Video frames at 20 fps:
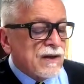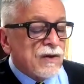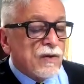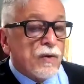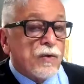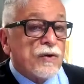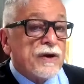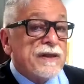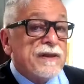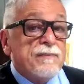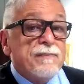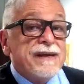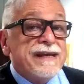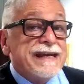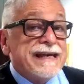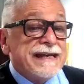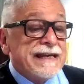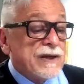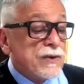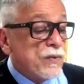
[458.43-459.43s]
or in the
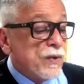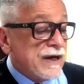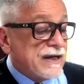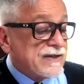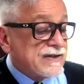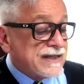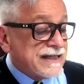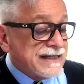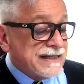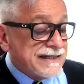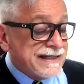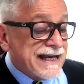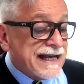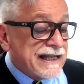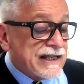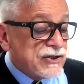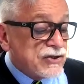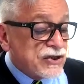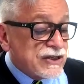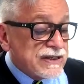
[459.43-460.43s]
beginning was
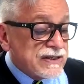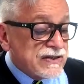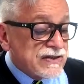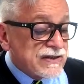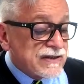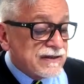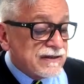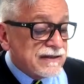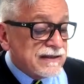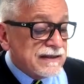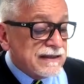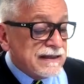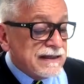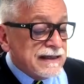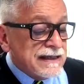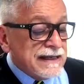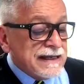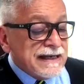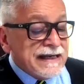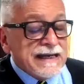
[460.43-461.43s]
intelligence.
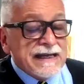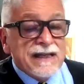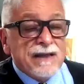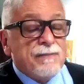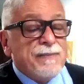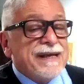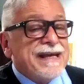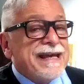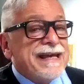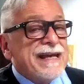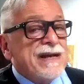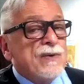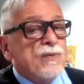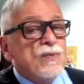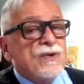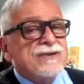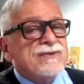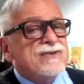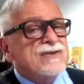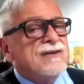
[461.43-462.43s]
In the beginning
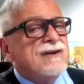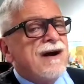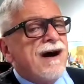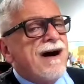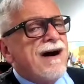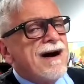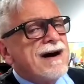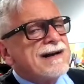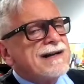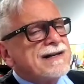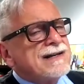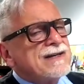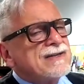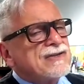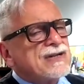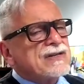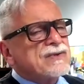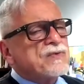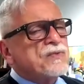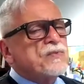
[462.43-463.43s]
was God, and it's
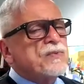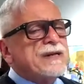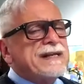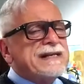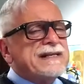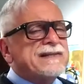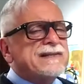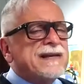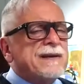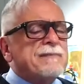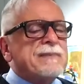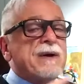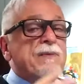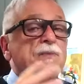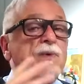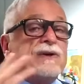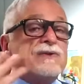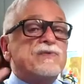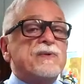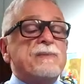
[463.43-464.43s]
just really summed
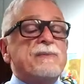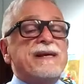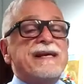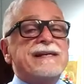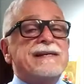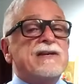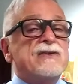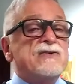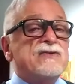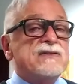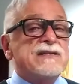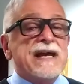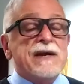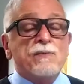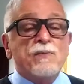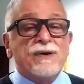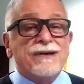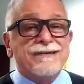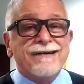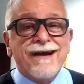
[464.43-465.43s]
up as we begin to
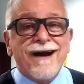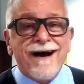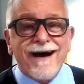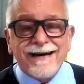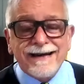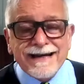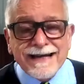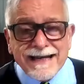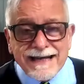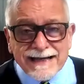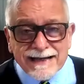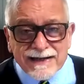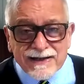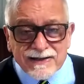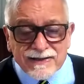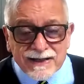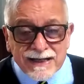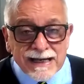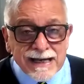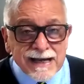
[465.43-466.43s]
understand what God
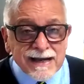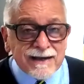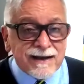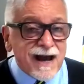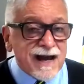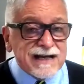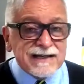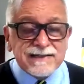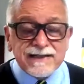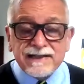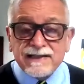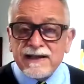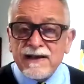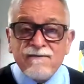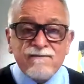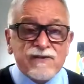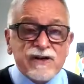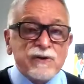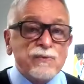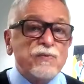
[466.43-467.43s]
is. God is this
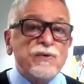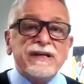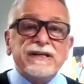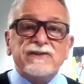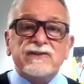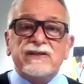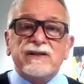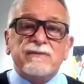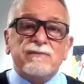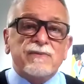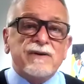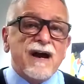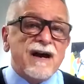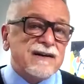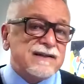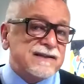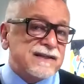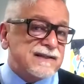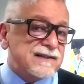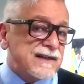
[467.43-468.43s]
infinite wisdom. God
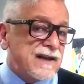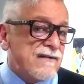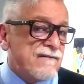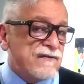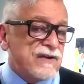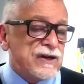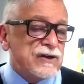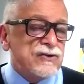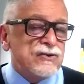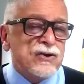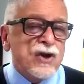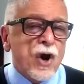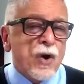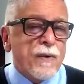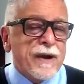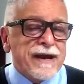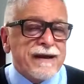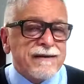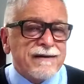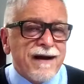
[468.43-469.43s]
is this infinite
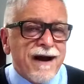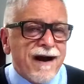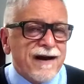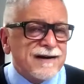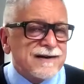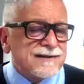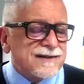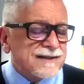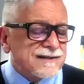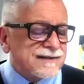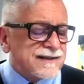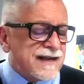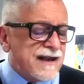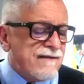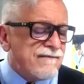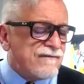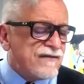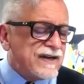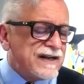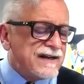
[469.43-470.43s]
knowing. God is this
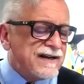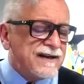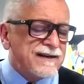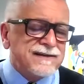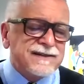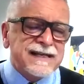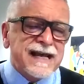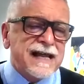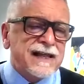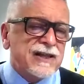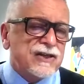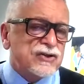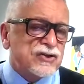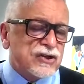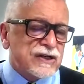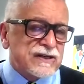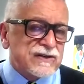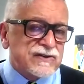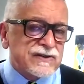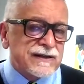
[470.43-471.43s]
infinite
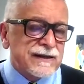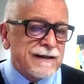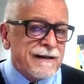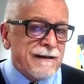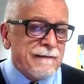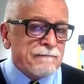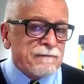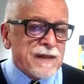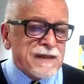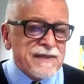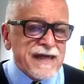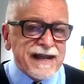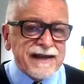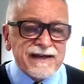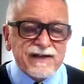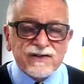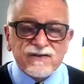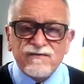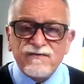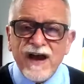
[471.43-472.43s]
intelligence that
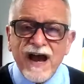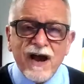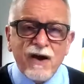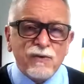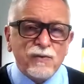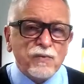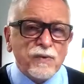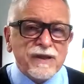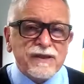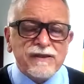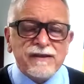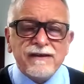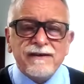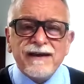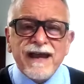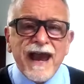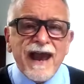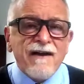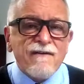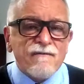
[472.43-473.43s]
is found
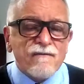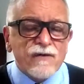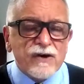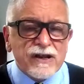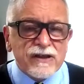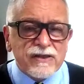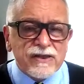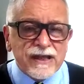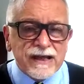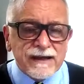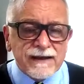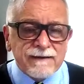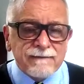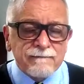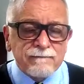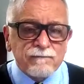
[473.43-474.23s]
within everything.